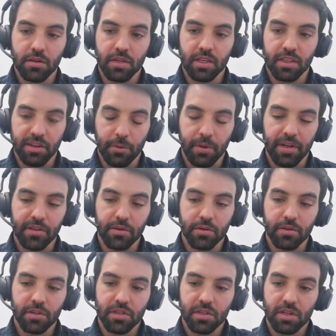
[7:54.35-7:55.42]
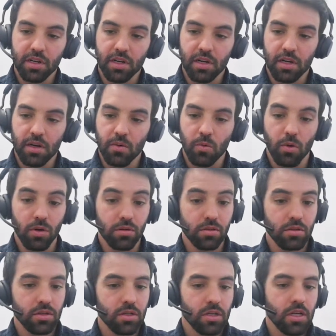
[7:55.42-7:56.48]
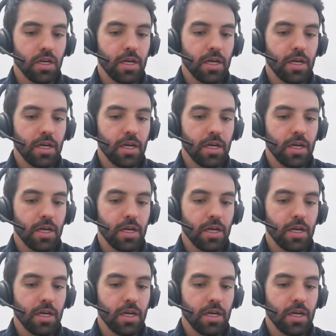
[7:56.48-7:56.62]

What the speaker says: integrators wants.